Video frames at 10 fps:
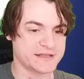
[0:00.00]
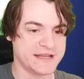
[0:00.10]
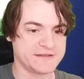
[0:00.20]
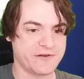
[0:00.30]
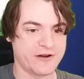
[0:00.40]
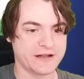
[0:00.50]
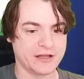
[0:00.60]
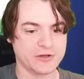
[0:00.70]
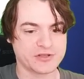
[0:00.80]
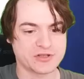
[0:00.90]
is very
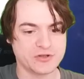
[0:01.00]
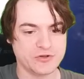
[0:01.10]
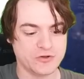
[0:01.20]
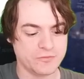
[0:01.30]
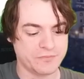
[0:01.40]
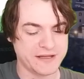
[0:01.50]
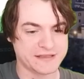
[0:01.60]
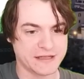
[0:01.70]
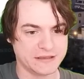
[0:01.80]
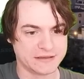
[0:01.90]
close to
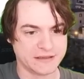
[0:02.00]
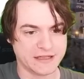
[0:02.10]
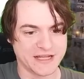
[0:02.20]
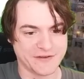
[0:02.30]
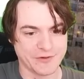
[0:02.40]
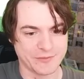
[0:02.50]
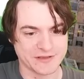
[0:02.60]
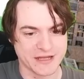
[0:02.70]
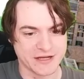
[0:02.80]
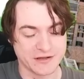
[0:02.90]
Pisa, if I'm not
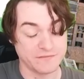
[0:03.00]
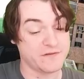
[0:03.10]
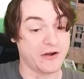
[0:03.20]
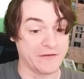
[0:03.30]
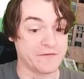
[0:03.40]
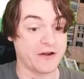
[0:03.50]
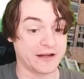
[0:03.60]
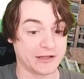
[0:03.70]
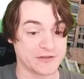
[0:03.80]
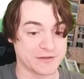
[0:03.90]
mistaken. Very, very
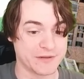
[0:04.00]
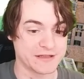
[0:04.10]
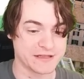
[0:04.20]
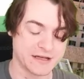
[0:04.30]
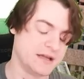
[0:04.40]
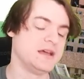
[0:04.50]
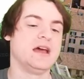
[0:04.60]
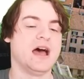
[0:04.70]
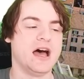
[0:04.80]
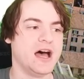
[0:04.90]
close to Pisa.
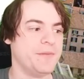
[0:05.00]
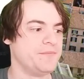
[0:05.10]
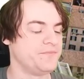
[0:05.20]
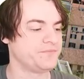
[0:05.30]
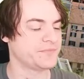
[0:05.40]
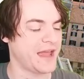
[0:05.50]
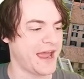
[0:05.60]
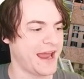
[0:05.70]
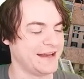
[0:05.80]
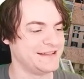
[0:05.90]
And
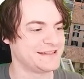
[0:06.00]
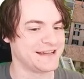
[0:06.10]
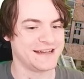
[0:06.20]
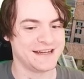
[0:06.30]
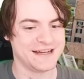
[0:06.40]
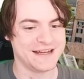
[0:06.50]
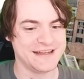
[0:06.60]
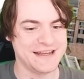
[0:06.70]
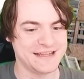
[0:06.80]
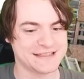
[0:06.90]

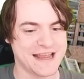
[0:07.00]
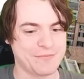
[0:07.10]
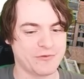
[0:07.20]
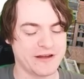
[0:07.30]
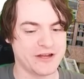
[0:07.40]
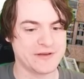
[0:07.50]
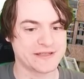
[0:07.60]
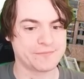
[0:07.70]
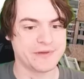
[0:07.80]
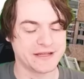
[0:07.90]
near San Marino is
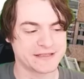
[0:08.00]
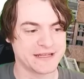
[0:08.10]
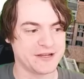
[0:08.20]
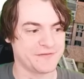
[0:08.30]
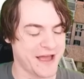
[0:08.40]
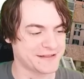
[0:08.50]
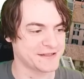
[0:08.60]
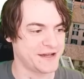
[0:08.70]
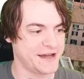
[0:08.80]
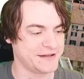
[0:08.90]
a big city on that
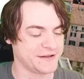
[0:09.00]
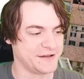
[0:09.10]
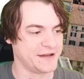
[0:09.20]
side.